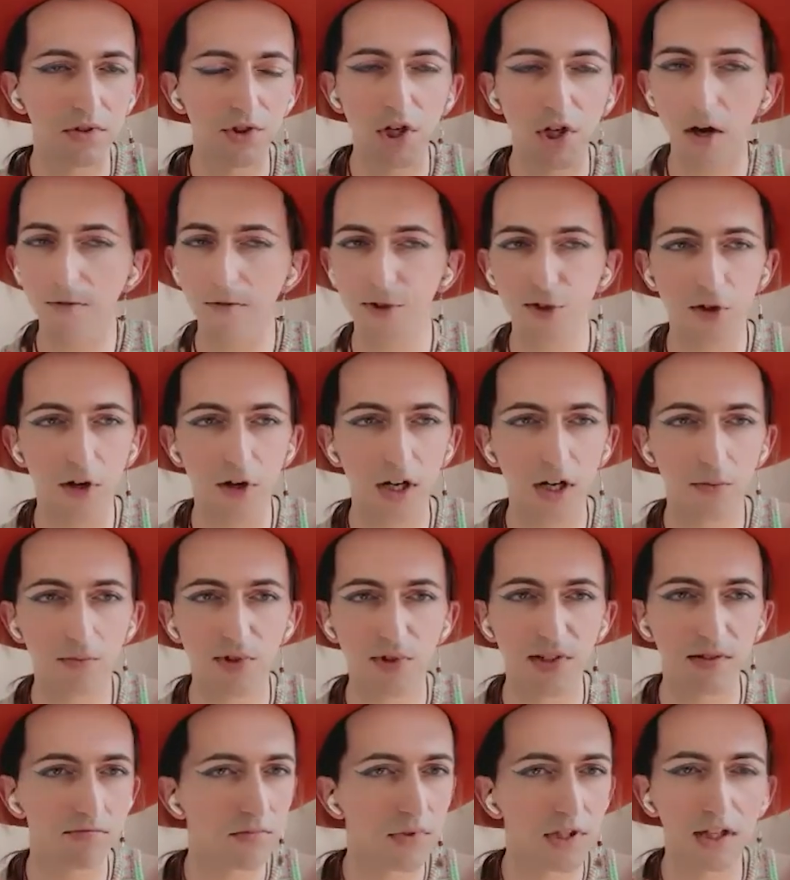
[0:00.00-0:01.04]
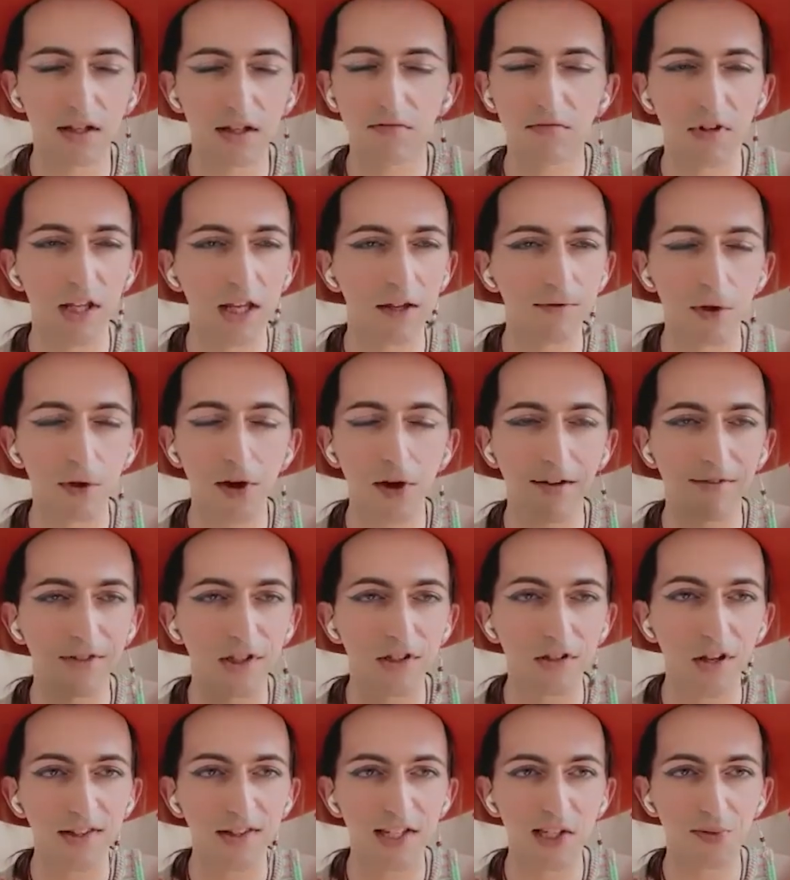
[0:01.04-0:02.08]
JavaScript. If you
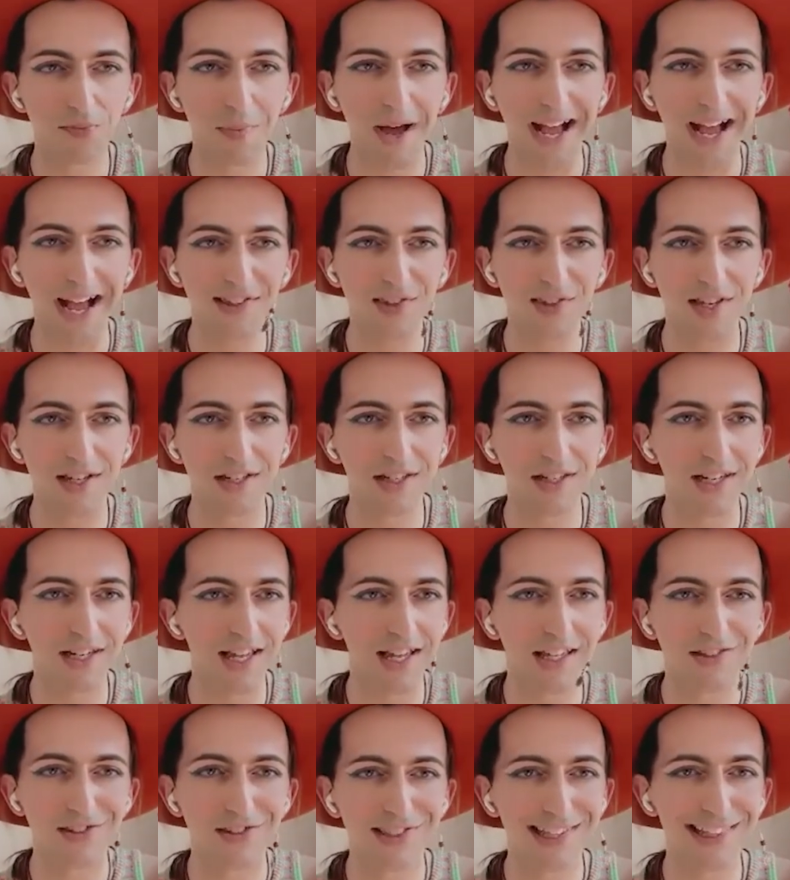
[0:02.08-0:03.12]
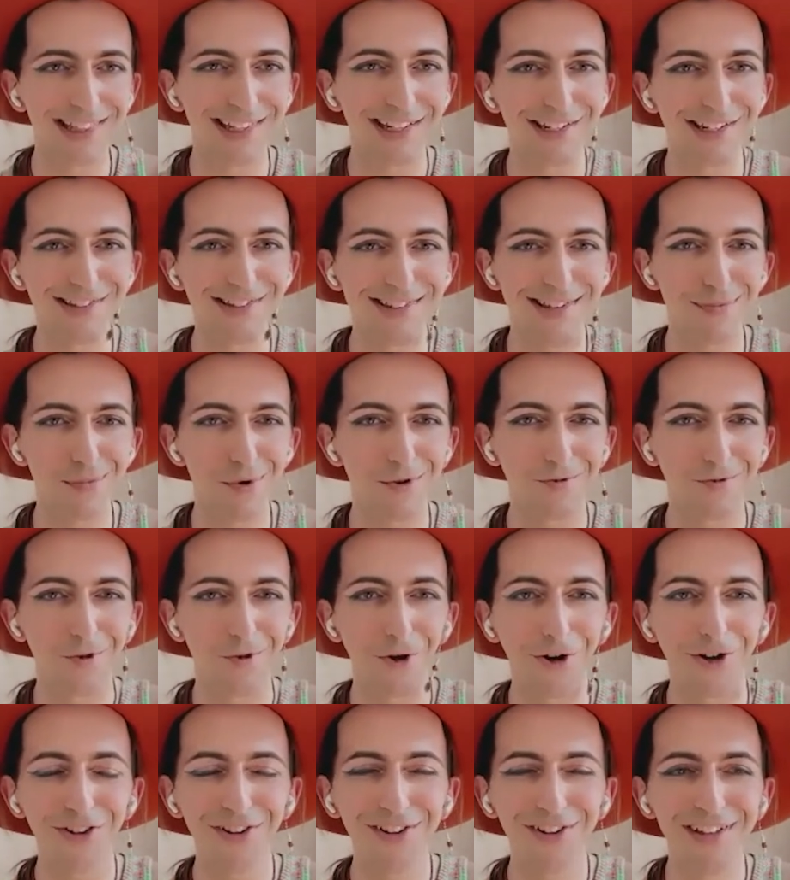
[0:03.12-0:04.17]
haven't done this pattern in Solidity
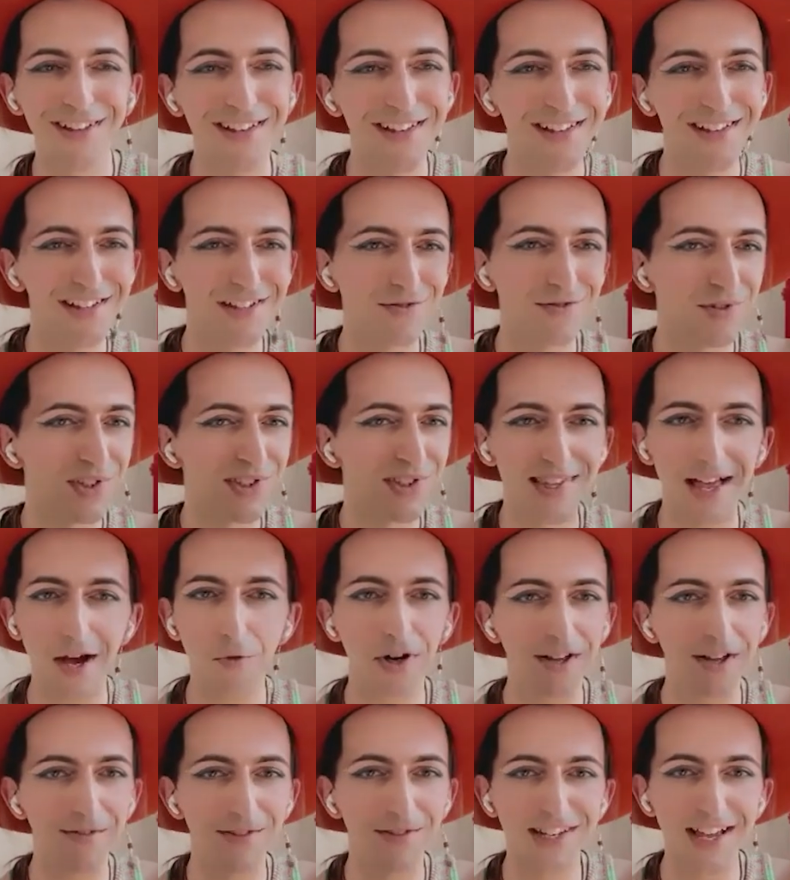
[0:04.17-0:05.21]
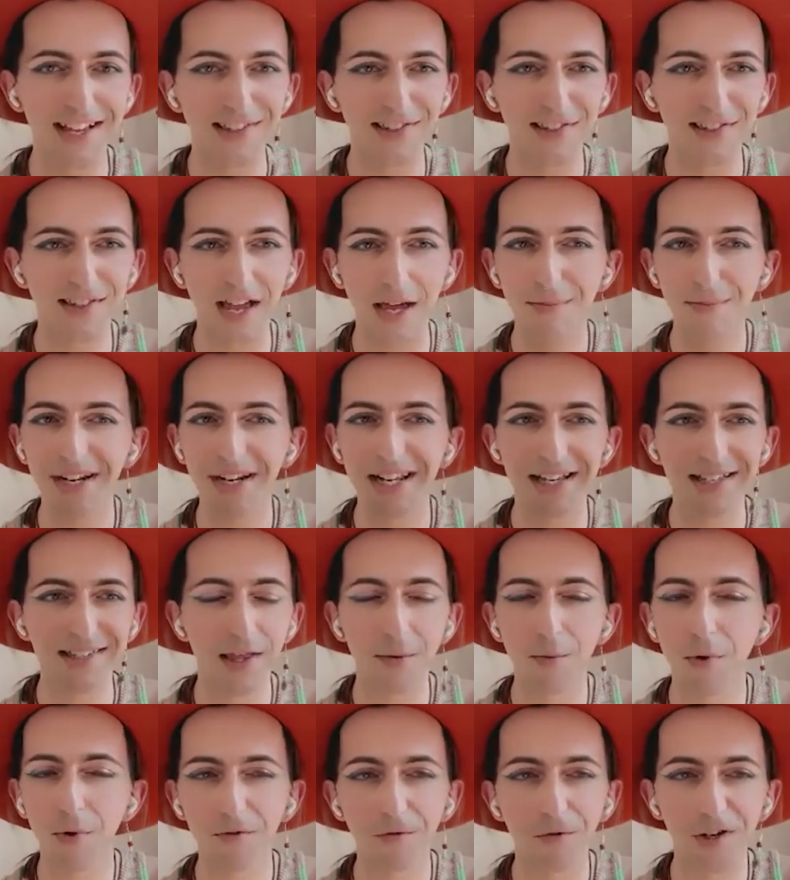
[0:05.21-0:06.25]
before, set whatever data type it is,
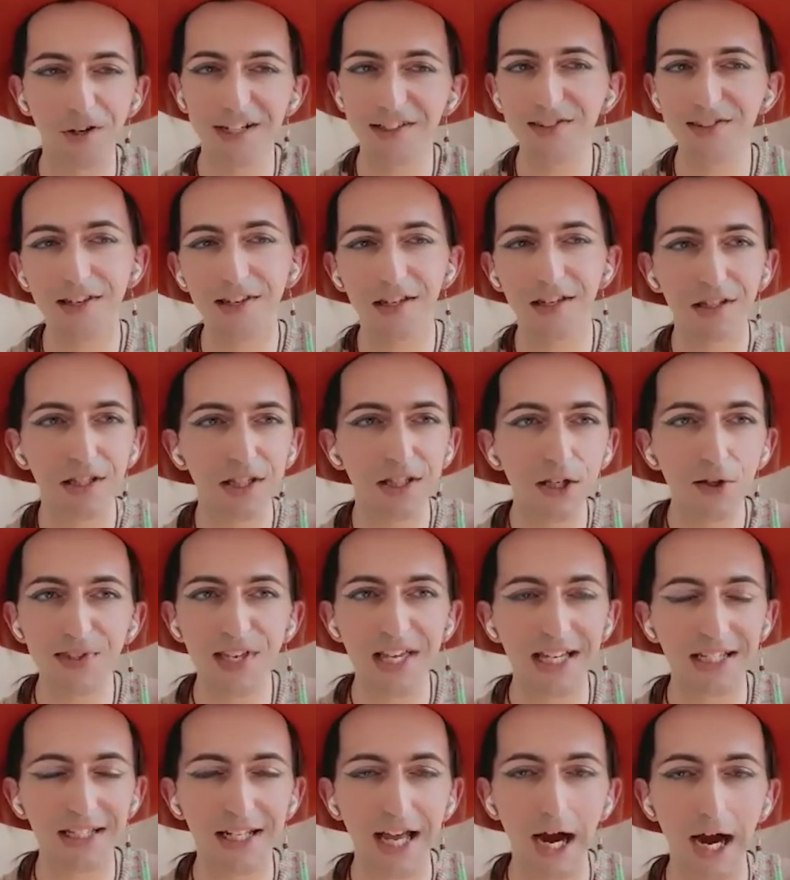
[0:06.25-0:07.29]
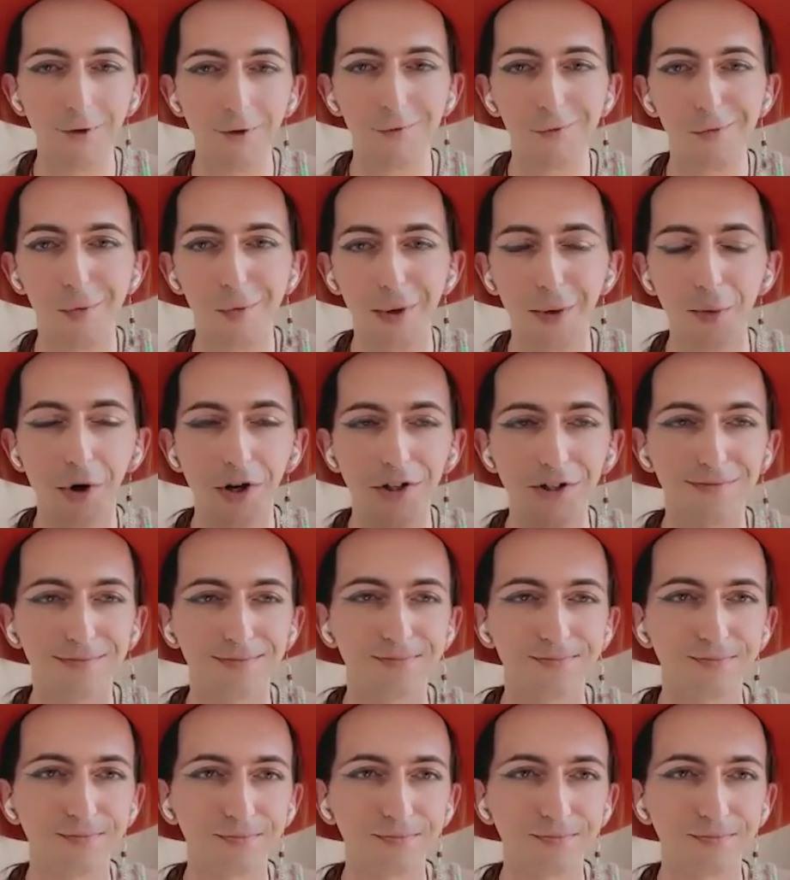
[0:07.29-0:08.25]
and then we're free to use it however we want.